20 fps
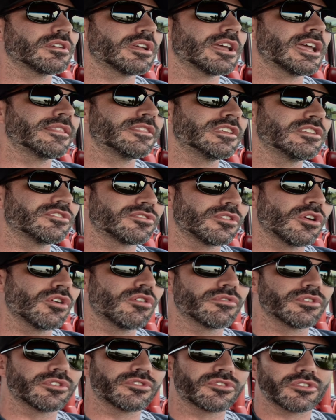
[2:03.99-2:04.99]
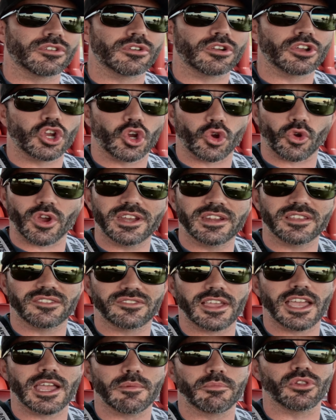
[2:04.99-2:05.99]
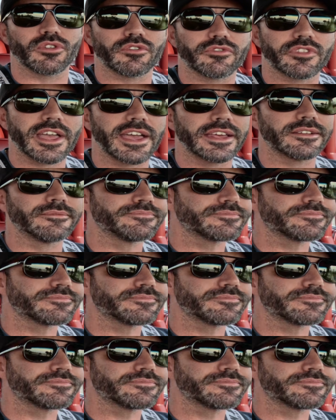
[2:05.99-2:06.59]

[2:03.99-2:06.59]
And these Novas, they're a great example of that.